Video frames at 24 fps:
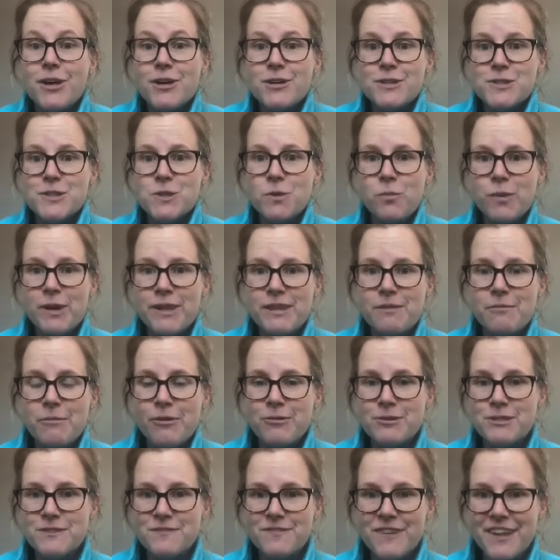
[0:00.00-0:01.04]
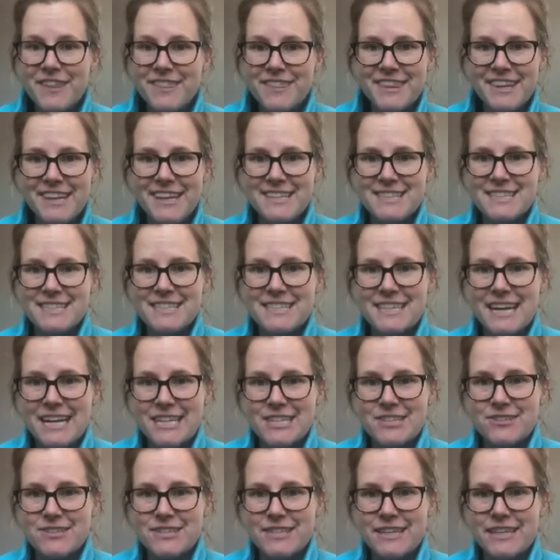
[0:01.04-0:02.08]
So one of the most fun things in the
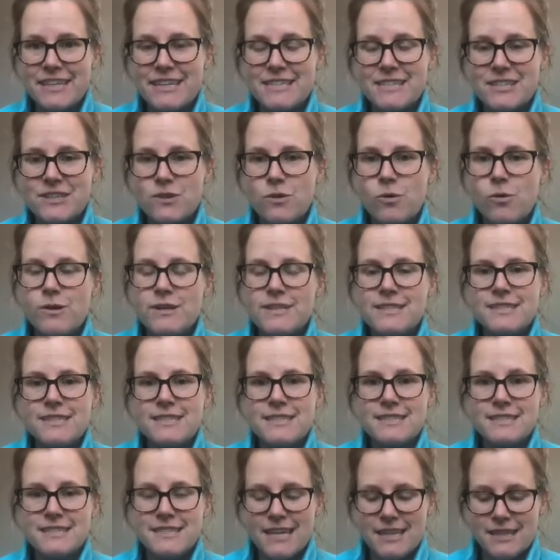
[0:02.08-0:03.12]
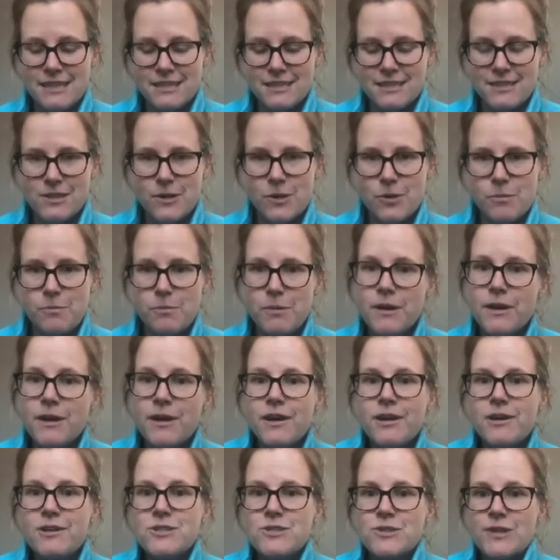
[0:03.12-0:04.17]
doctor's kit is, of course, the stethoscope.
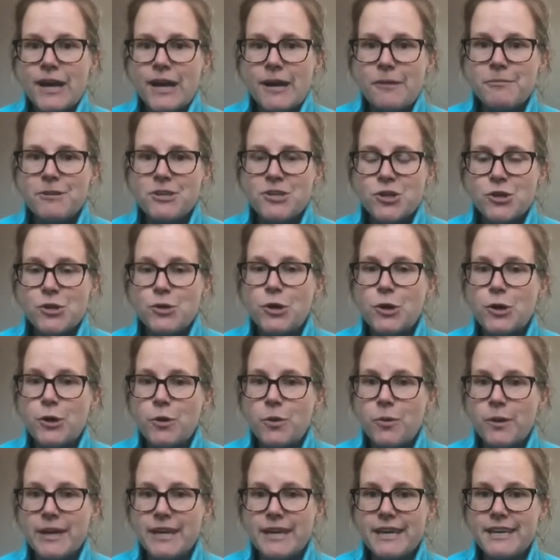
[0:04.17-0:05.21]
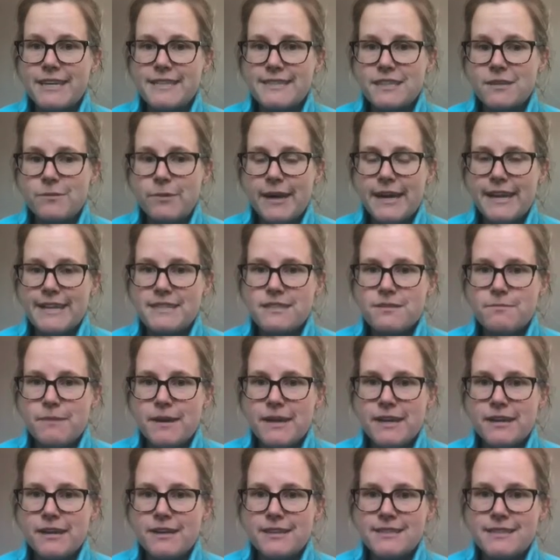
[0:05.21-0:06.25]
So I'm going to show you a quick, easy way to
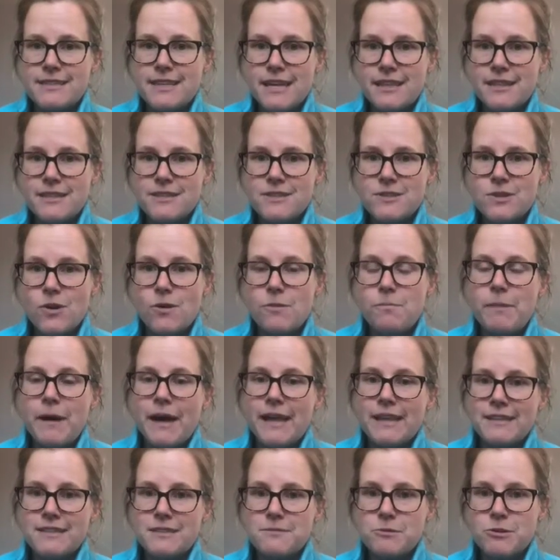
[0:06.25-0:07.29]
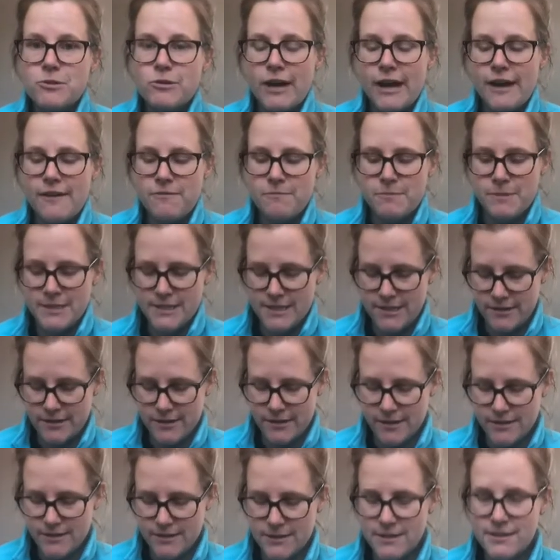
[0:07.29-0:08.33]
make a stethoscope out of some craft
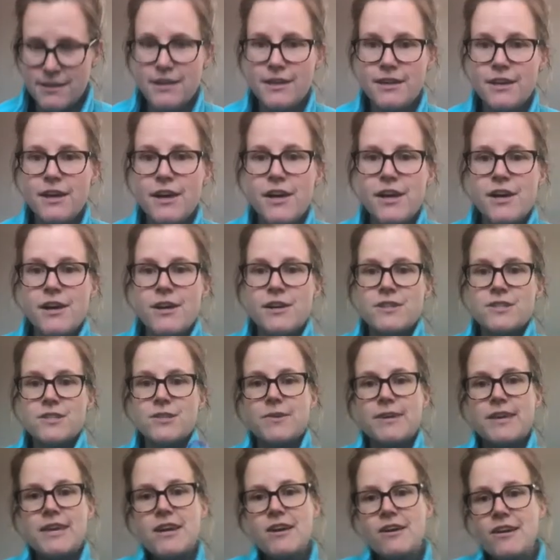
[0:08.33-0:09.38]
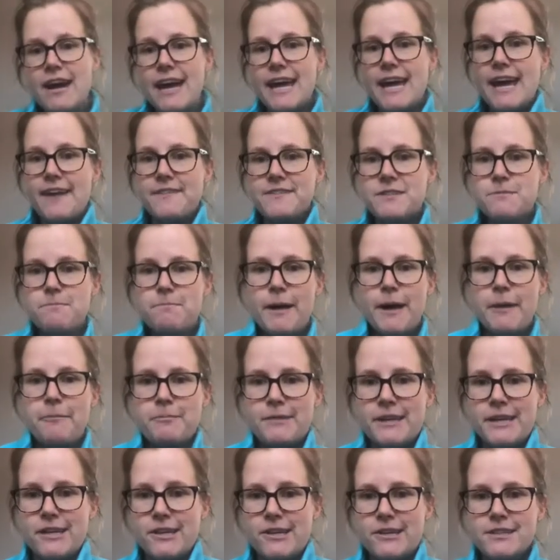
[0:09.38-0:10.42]
materials. So here I have some pipe
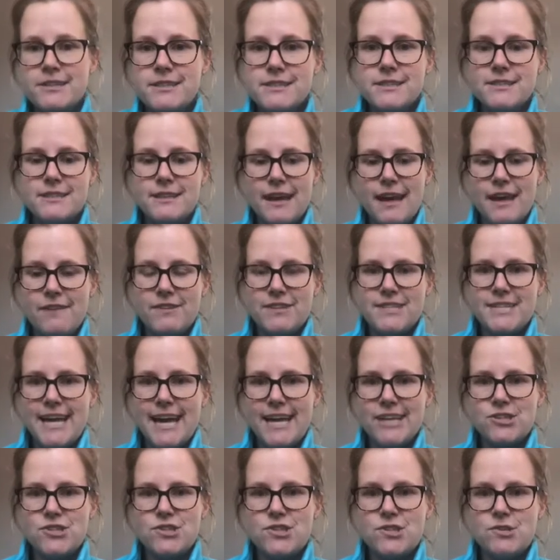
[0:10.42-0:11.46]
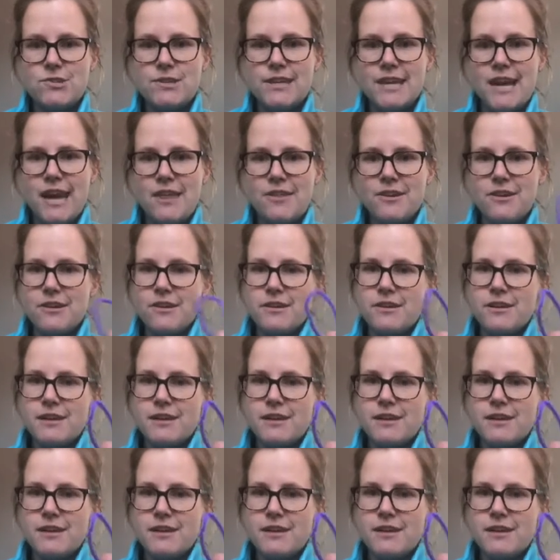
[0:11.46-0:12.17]
cleaners. I've attached two together,